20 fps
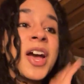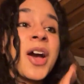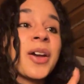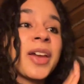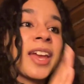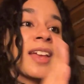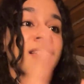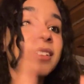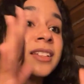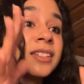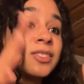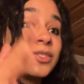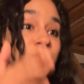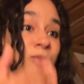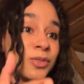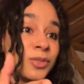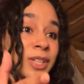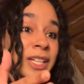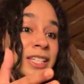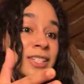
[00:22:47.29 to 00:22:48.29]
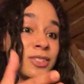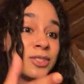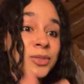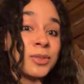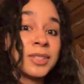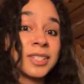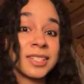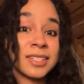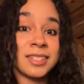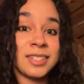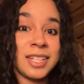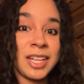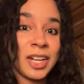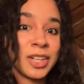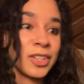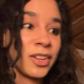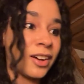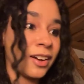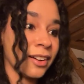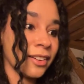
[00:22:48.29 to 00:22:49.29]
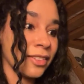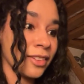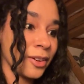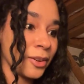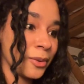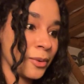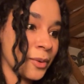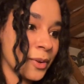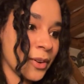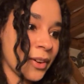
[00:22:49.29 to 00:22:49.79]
Okay, let's do this TikTok though.